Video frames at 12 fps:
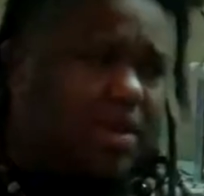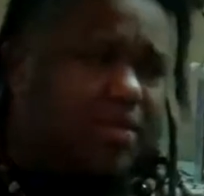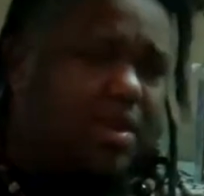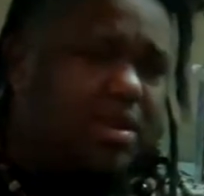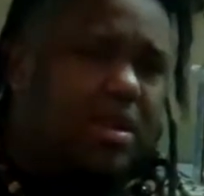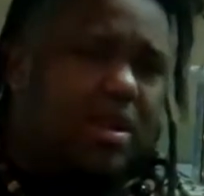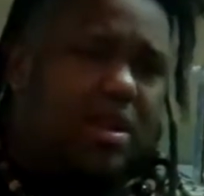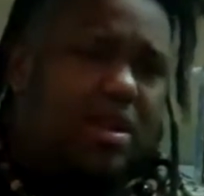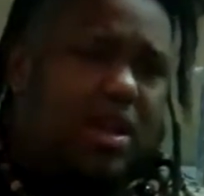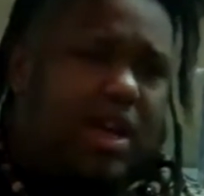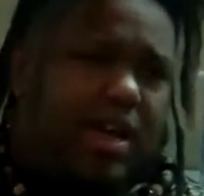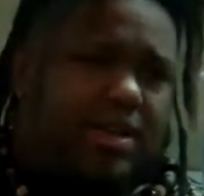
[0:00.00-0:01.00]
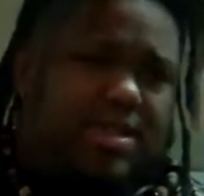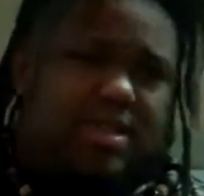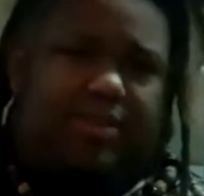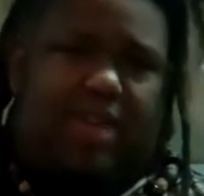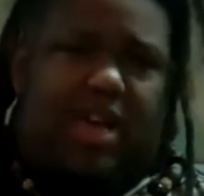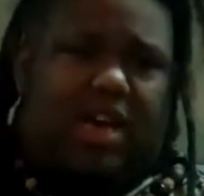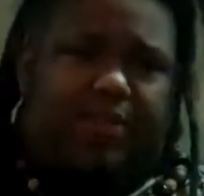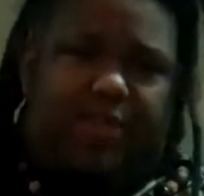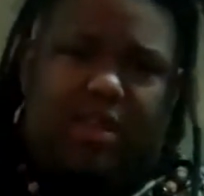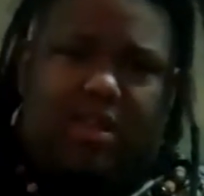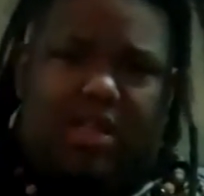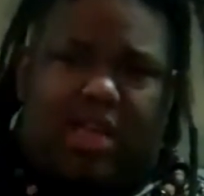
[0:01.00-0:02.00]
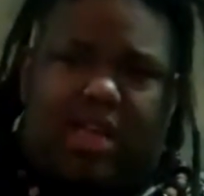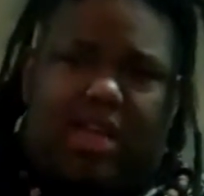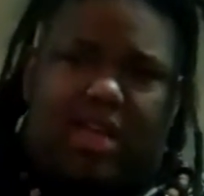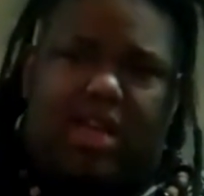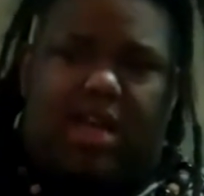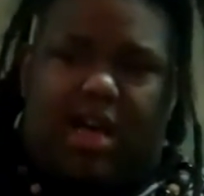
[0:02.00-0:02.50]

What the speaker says: even CV Afi, like,